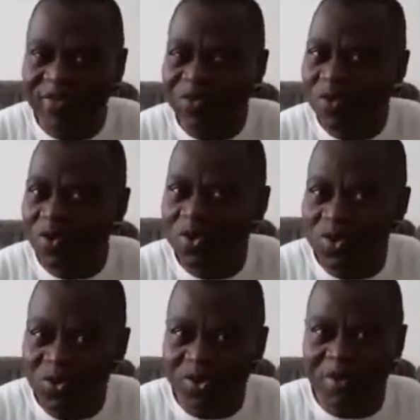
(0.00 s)
of work we
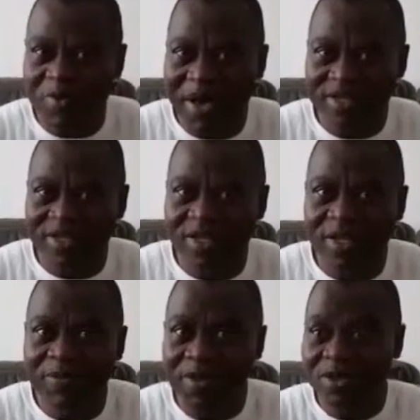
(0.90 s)
do in the past.
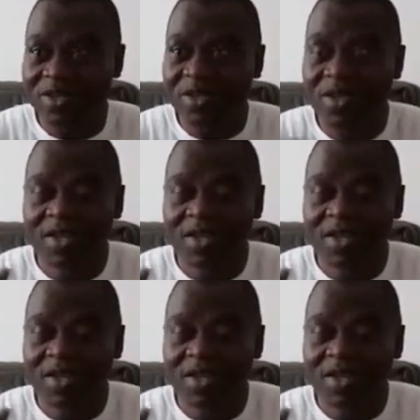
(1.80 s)
Because